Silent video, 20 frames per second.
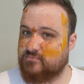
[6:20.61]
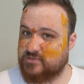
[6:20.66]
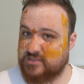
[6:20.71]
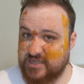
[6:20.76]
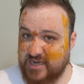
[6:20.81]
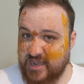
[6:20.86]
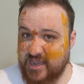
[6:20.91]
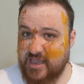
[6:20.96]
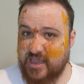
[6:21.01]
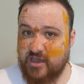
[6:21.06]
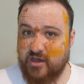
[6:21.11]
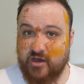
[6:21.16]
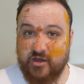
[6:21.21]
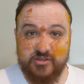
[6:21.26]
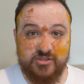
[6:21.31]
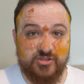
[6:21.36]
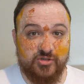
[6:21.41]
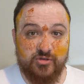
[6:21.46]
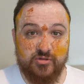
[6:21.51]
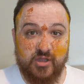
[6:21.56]
today
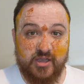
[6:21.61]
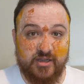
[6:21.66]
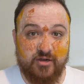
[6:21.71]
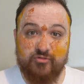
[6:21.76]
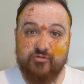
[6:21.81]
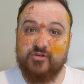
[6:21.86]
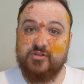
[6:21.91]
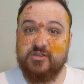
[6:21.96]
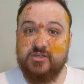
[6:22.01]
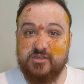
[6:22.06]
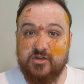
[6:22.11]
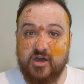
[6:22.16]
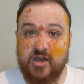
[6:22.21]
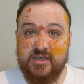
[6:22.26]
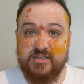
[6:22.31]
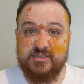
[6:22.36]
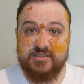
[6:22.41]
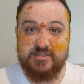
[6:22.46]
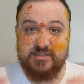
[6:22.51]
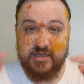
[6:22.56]
I'd do like a really
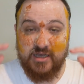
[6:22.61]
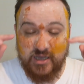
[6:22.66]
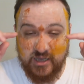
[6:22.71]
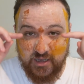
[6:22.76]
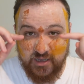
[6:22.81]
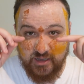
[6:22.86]
nice